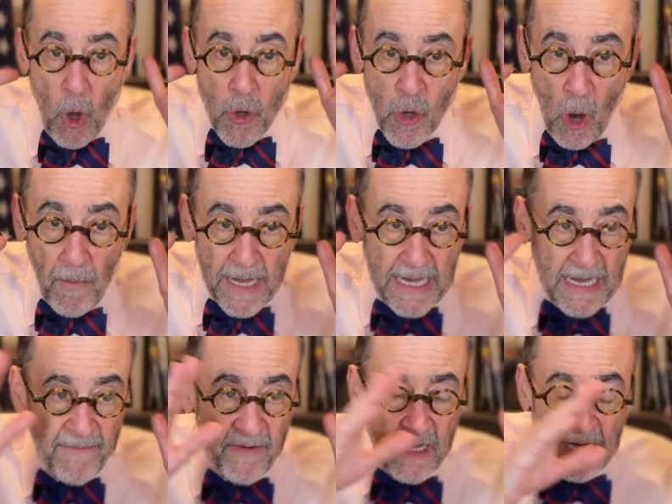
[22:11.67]
Nobody
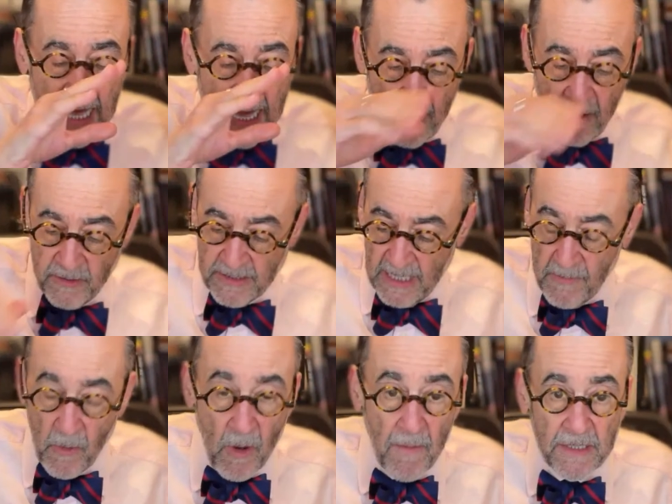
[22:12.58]
even cares
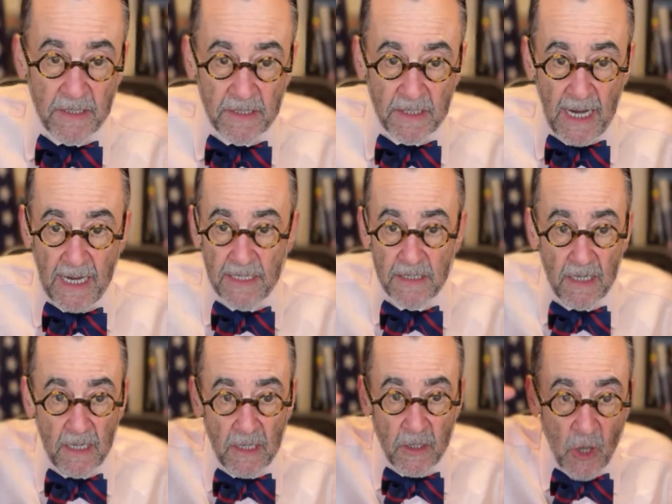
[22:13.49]
anymore about this case.
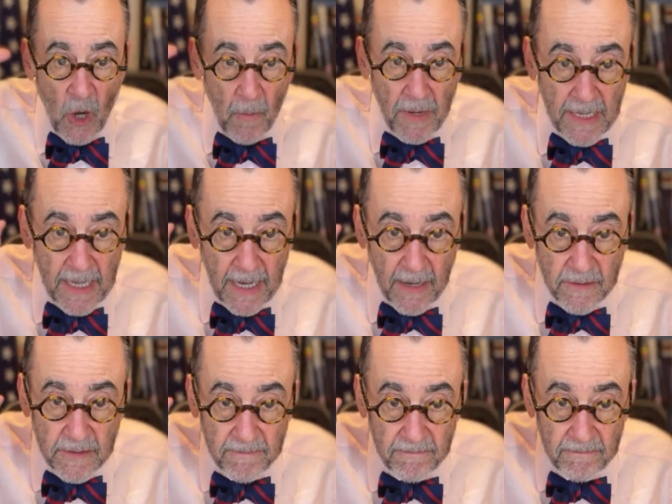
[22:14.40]
Nobody
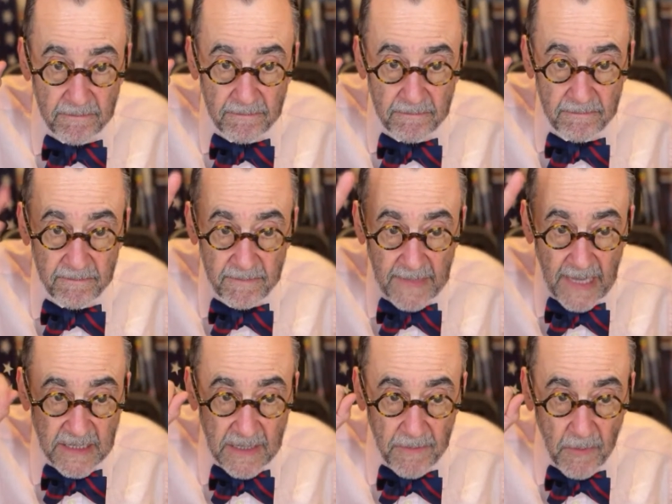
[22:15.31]
cares.
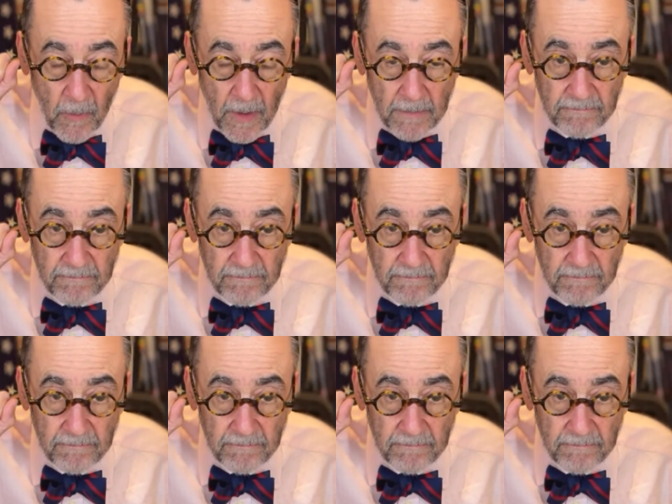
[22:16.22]
That's number one.